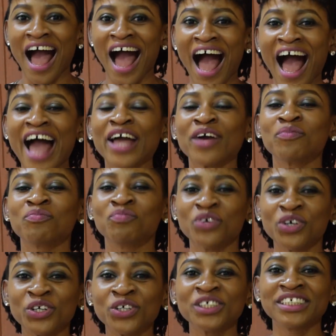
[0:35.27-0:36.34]
I
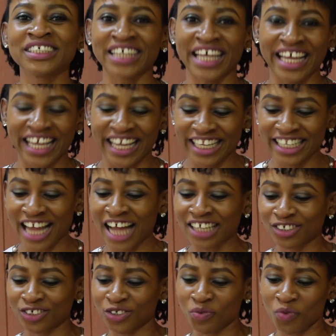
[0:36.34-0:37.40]
will say
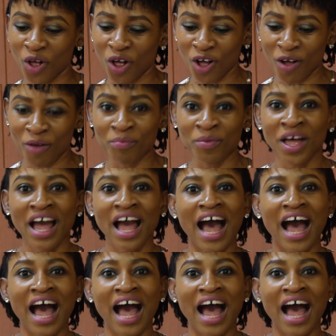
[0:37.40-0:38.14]
that you're welcome,